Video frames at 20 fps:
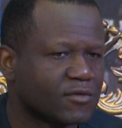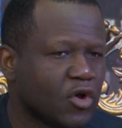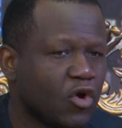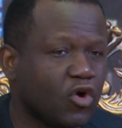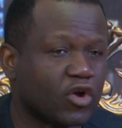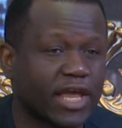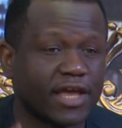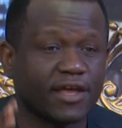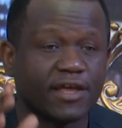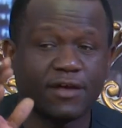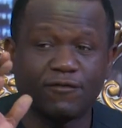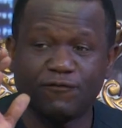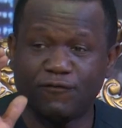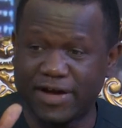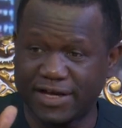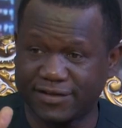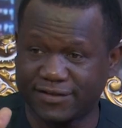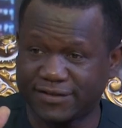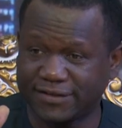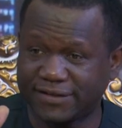Okay,
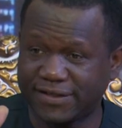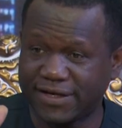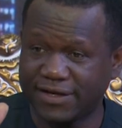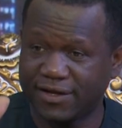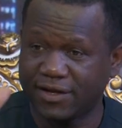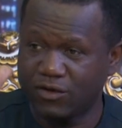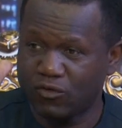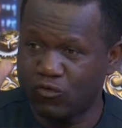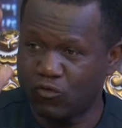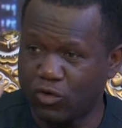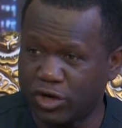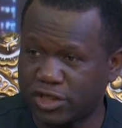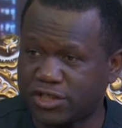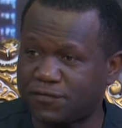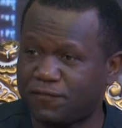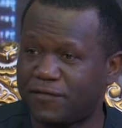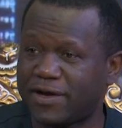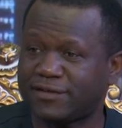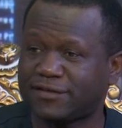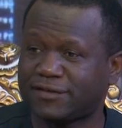verse 3.
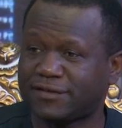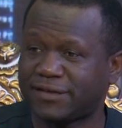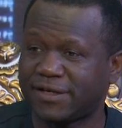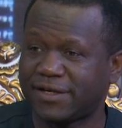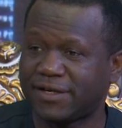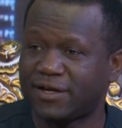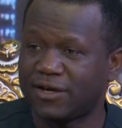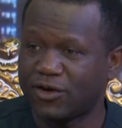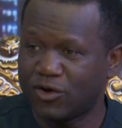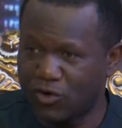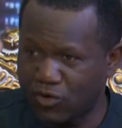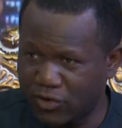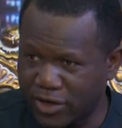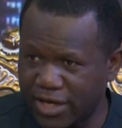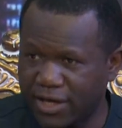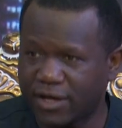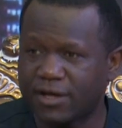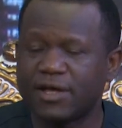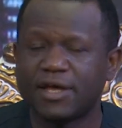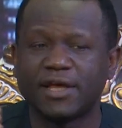Watch verse 3.
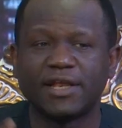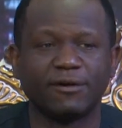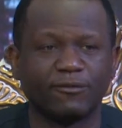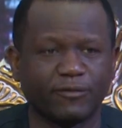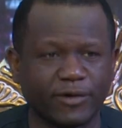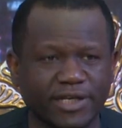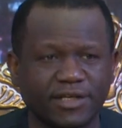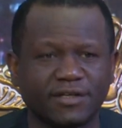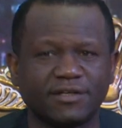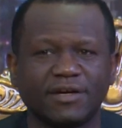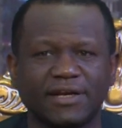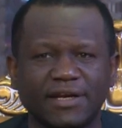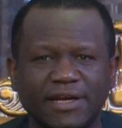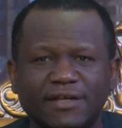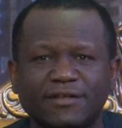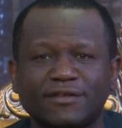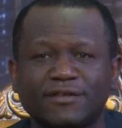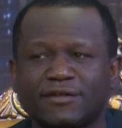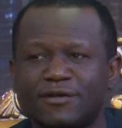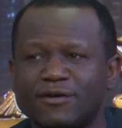Okay, read.
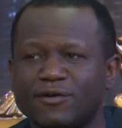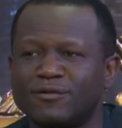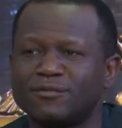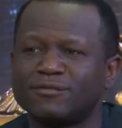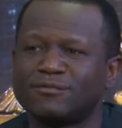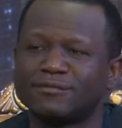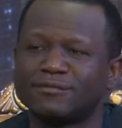Let's go.